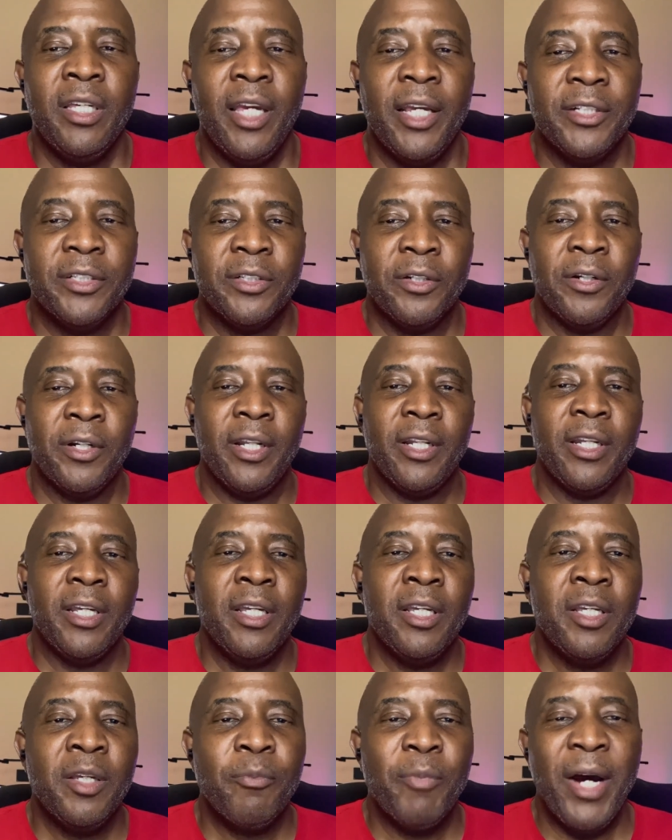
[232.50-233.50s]
and started
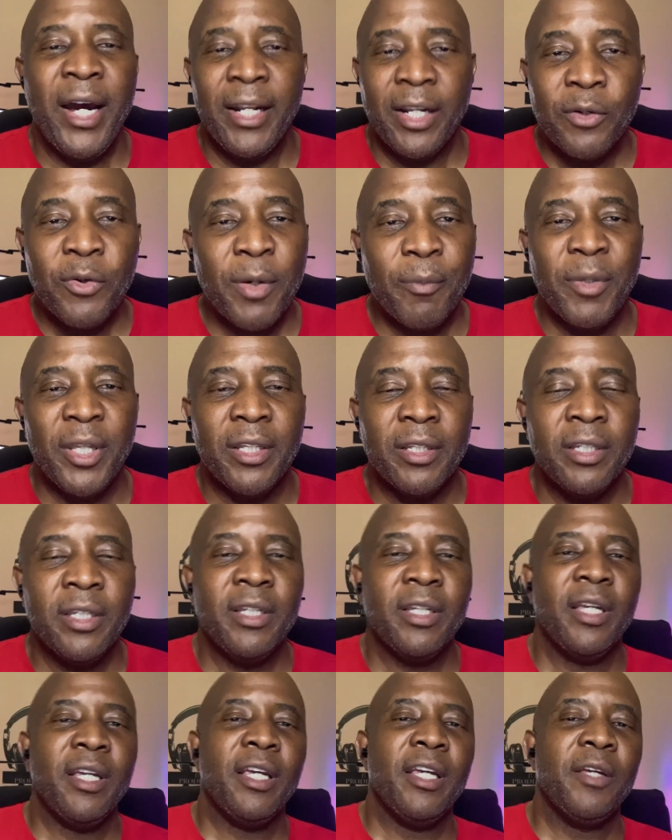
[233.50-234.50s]
buying equipment
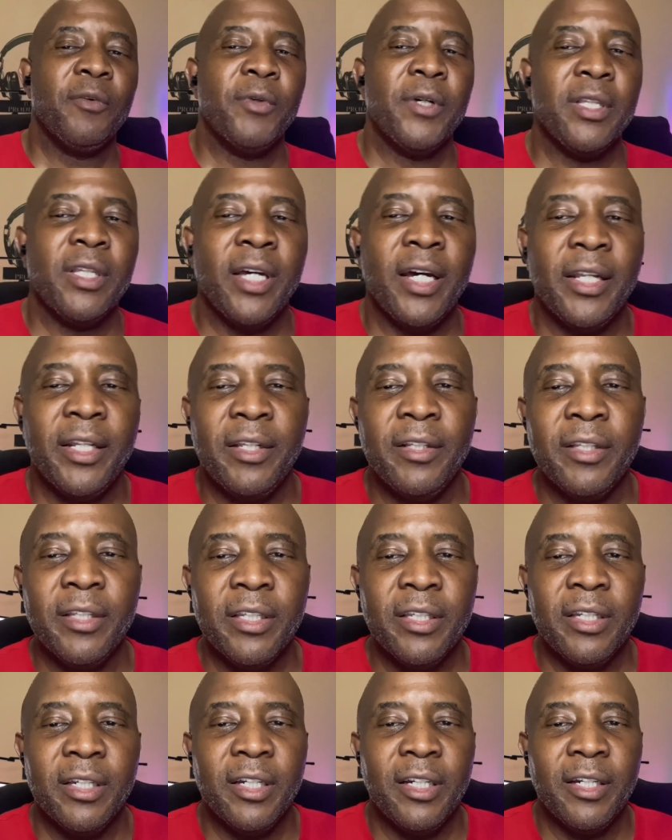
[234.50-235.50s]
and whatnot, and
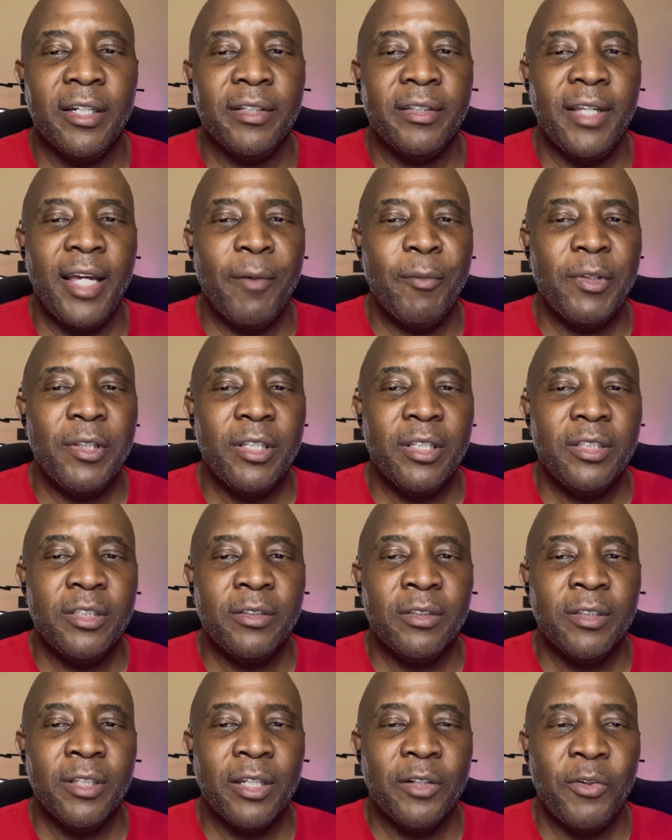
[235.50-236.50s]
that
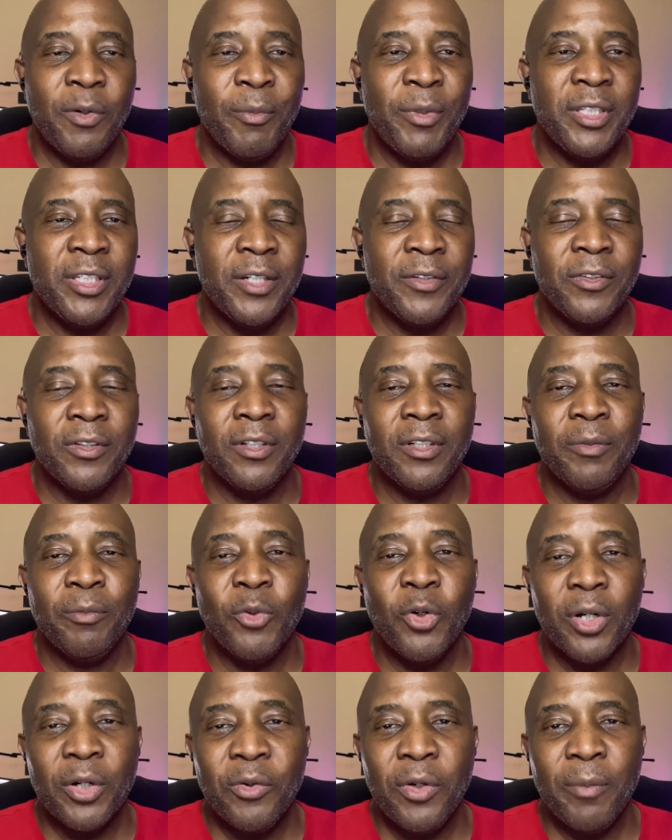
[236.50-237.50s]
equipment turned into
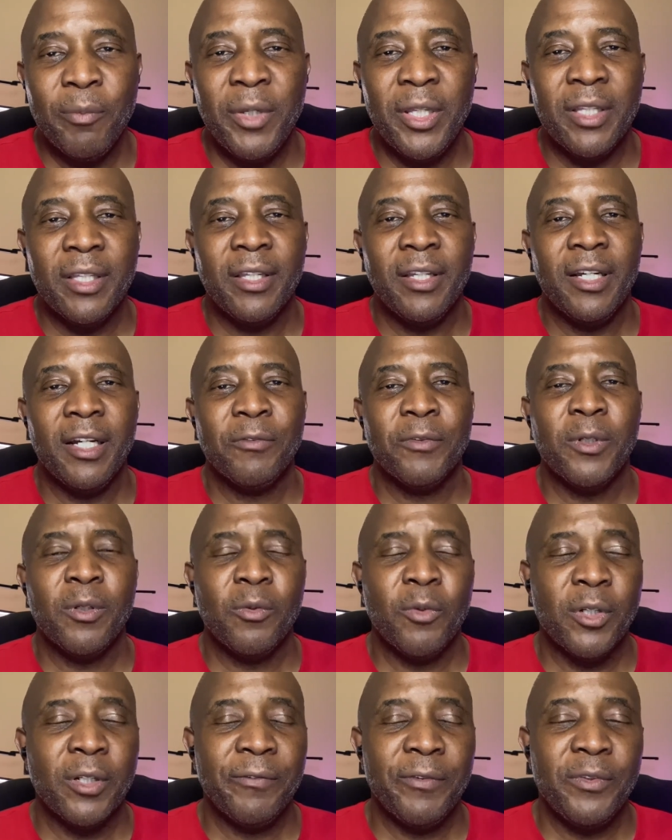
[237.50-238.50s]
more equipment. I
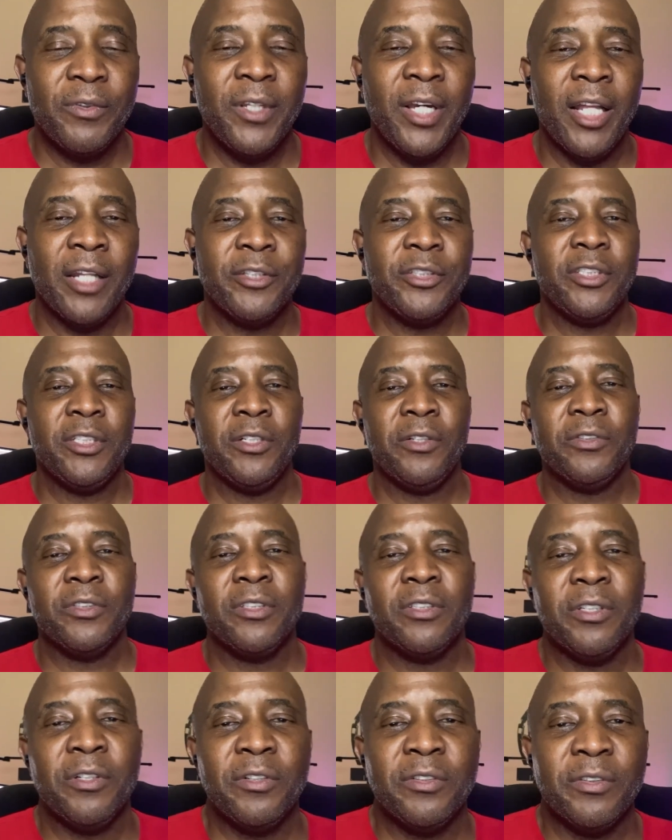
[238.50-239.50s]
won a few talent shows
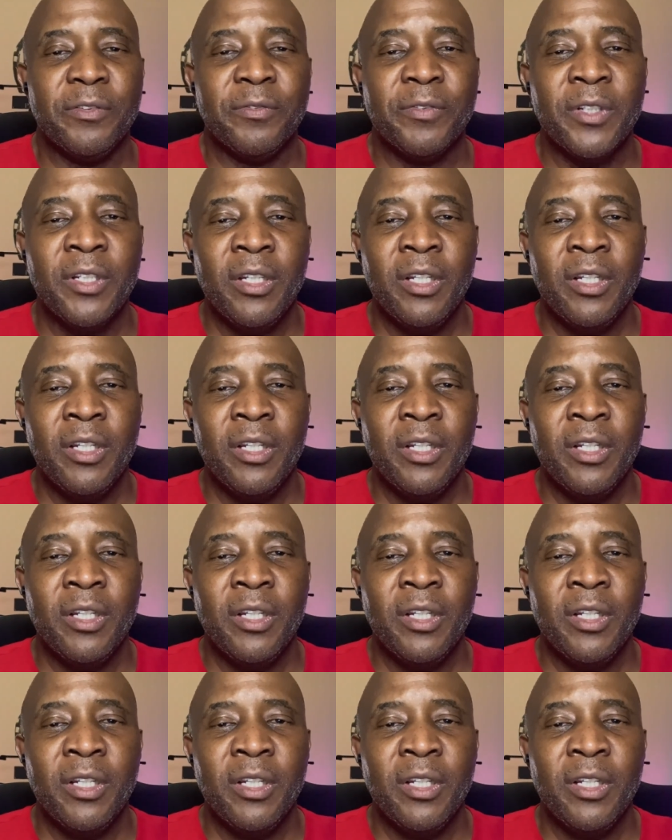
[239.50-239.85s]
in terms of